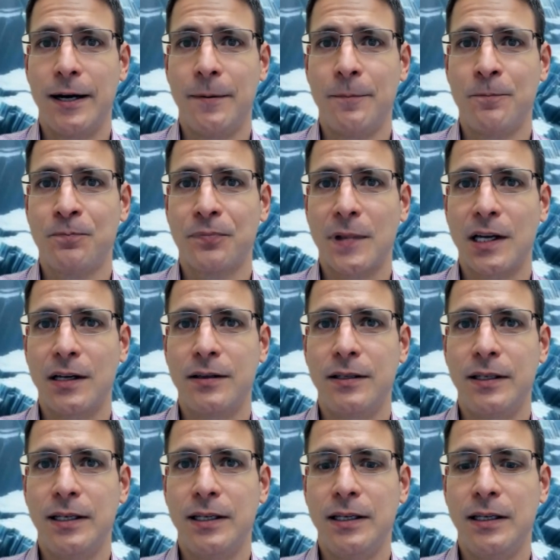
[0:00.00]

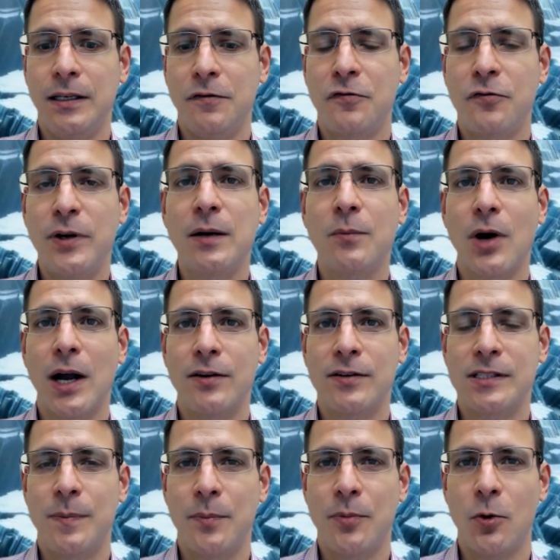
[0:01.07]
The Freedom
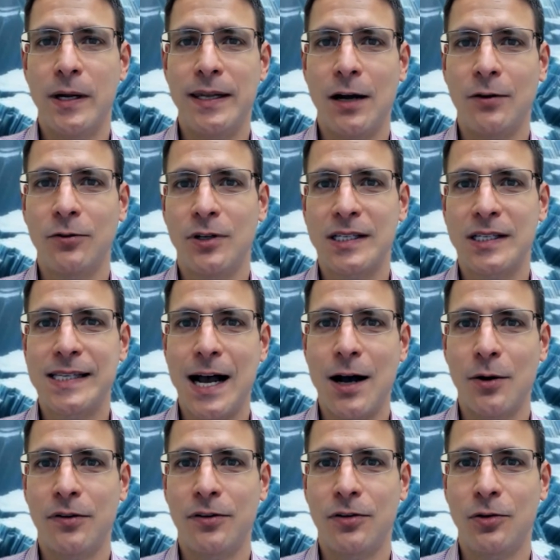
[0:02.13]
Riders, the people who went down to
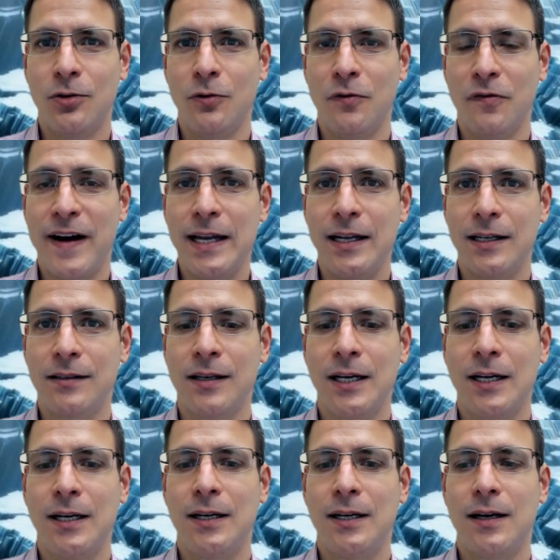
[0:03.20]
the South to fight
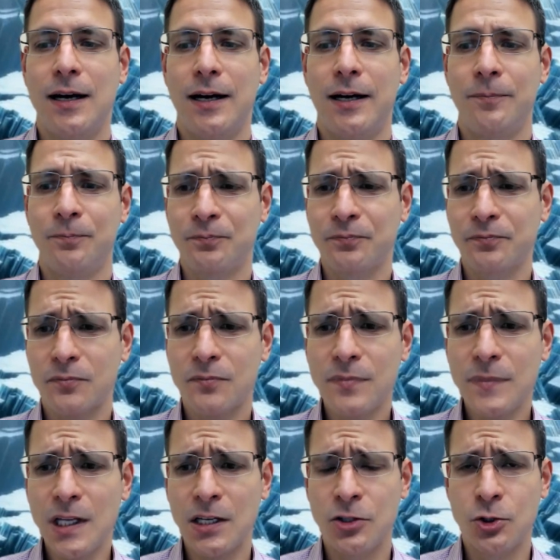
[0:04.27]
it,
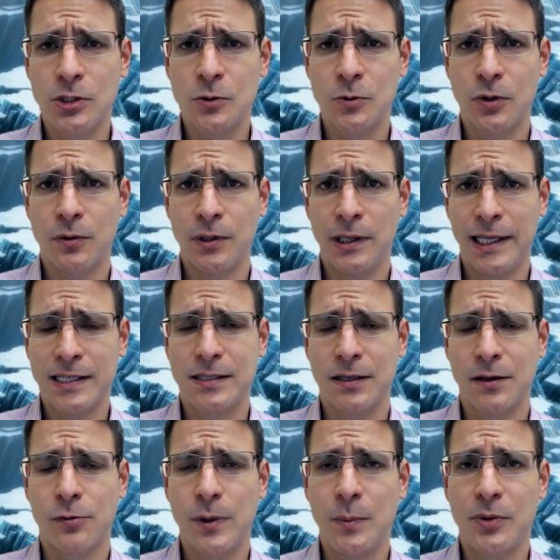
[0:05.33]
Jews were
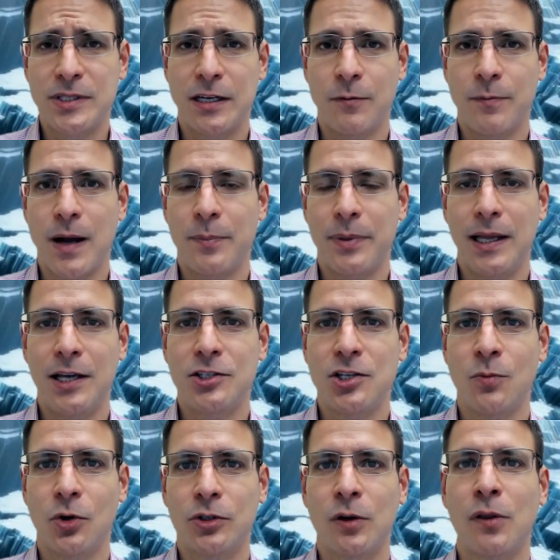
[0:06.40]
less than 3% of the
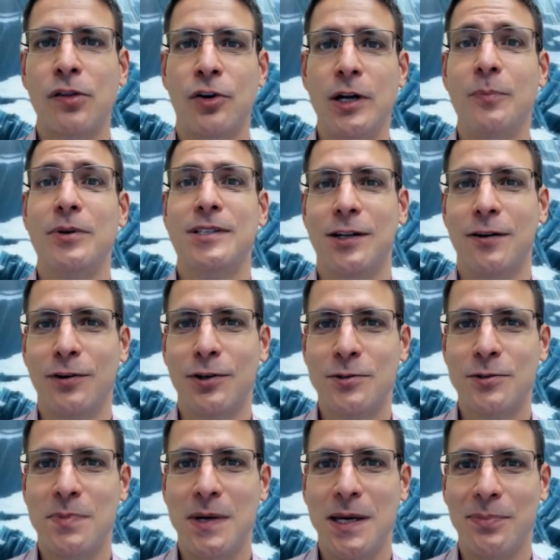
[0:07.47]
population, more than
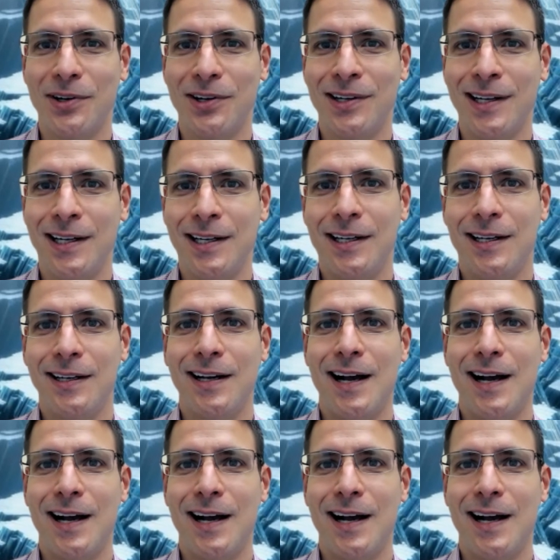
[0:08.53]
30% of those people.